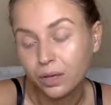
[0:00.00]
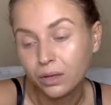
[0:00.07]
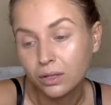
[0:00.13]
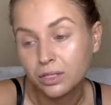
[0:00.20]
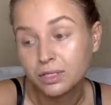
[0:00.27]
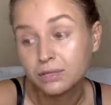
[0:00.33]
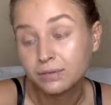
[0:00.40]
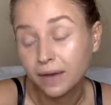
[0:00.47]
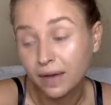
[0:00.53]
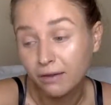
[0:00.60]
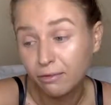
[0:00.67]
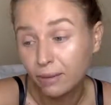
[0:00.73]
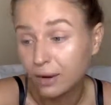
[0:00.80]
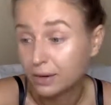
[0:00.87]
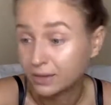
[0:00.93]
There's
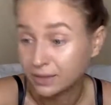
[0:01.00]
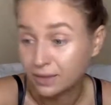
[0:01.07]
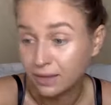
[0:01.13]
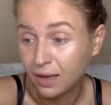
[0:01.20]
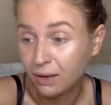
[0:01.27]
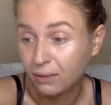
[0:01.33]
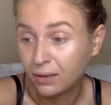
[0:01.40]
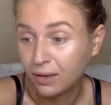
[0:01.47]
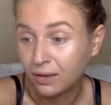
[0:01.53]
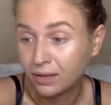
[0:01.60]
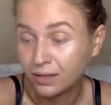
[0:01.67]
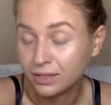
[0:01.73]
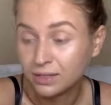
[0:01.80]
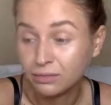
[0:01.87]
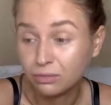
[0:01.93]
5 products in that one.
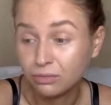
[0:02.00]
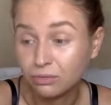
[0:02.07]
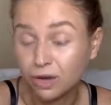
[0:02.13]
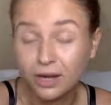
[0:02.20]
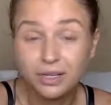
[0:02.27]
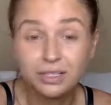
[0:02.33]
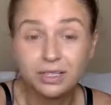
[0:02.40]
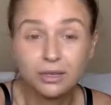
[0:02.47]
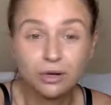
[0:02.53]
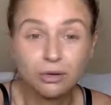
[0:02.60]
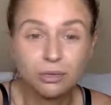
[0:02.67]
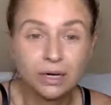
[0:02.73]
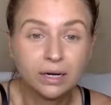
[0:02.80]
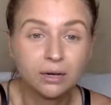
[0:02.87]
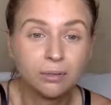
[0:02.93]
That's honestly all
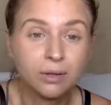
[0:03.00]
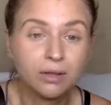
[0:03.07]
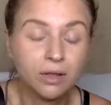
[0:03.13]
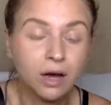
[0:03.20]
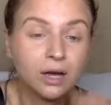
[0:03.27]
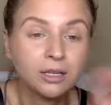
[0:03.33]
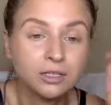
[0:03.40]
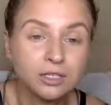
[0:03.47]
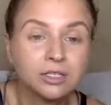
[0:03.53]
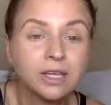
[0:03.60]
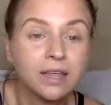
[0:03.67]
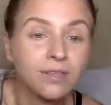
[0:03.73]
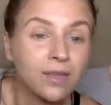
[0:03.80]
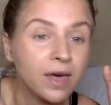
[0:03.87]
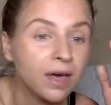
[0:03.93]
ready to be launched.
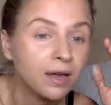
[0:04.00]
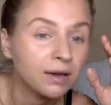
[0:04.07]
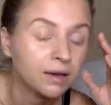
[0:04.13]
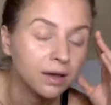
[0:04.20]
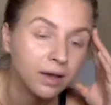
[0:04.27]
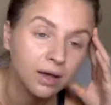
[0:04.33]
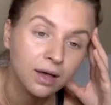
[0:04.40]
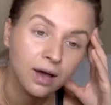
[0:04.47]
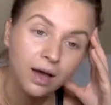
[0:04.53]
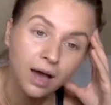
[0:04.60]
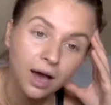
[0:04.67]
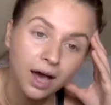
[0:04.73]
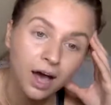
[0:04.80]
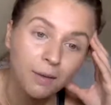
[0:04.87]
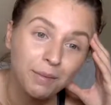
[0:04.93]
And then
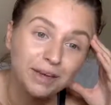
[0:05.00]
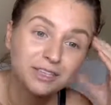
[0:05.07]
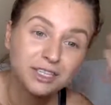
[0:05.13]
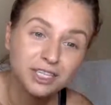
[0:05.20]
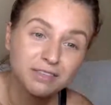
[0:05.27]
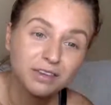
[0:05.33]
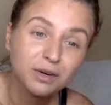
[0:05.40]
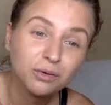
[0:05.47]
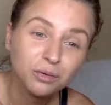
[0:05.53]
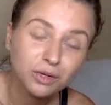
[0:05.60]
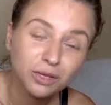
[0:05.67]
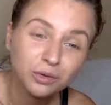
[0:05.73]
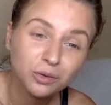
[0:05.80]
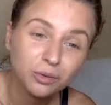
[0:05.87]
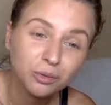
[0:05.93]
I just found a
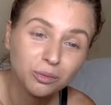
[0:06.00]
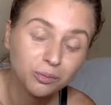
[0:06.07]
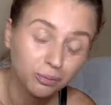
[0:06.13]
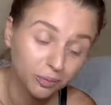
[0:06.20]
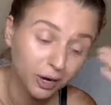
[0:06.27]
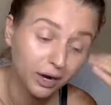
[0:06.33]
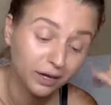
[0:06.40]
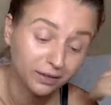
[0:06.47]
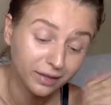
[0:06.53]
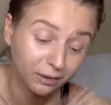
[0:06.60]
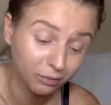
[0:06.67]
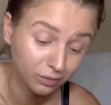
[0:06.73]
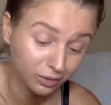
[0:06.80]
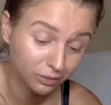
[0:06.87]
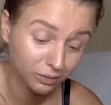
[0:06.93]
really cool product that I
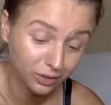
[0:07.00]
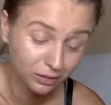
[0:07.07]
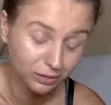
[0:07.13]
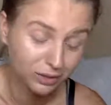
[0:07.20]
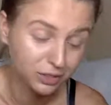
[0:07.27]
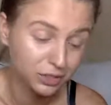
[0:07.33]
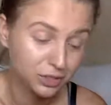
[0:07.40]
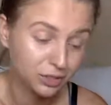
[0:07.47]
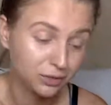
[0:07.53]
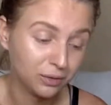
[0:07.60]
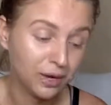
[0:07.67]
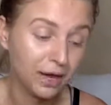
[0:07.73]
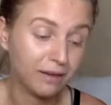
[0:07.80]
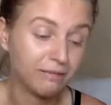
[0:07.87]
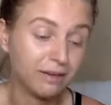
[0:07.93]
really, really want to do.
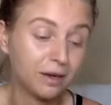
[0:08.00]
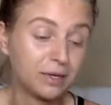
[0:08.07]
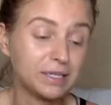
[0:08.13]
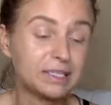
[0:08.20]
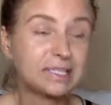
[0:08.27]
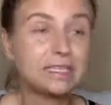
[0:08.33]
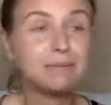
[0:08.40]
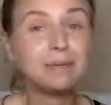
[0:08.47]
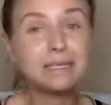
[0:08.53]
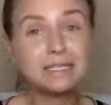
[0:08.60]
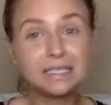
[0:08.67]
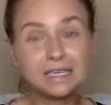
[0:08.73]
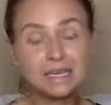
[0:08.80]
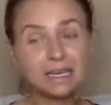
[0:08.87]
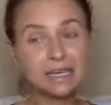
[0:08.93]
I found a
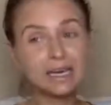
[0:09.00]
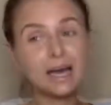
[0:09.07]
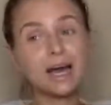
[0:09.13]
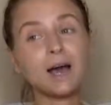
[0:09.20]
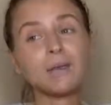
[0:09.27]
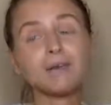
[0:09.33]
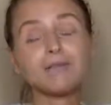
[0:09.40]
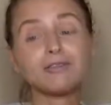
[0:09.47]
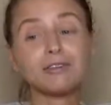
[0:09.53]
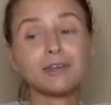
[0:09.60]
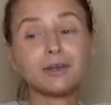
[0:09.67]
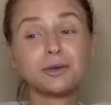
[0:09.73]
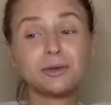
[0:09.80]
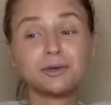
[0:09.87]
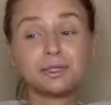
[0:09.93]
CBD
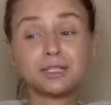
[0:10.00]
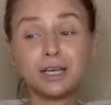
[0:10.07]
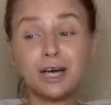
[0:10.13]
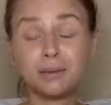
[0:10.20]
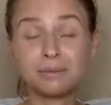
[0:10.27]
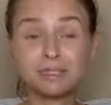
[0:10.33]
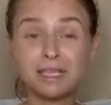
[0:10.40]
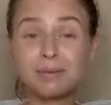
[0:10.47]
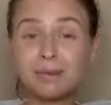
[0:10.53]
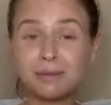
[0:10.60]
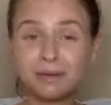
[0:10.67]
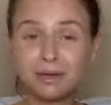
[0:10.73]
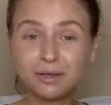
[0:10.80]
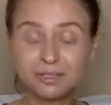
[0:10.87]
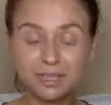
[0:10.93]
infused sleeping
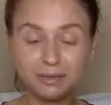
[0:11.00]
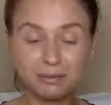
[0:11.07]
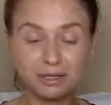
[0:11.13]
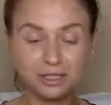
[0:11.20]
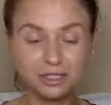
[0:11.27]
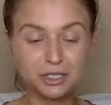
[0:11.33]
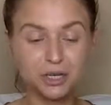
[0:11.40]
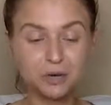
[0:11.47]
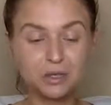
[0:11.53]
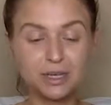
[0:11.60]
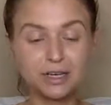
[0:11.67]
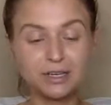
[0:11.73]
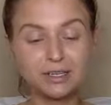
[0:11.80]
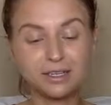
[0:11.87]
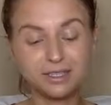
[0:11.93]
pills, like
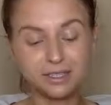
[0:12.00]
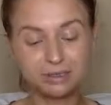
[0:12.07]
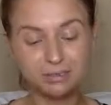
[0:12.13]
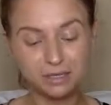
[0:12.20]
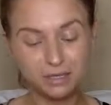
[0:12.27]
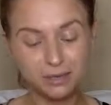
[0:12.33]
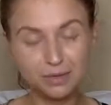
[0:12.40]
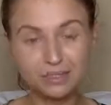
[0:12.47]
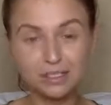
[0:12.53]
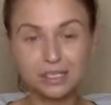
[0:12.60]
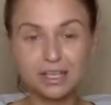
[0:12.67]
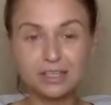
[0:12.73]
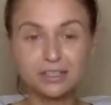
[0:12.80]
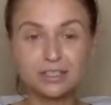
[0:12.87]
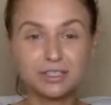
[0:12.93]
melatonin, CBD with
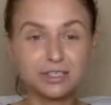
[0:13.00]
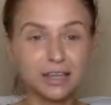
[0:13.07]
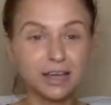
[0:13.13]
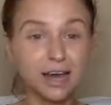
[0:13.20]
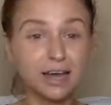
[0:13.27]
THC.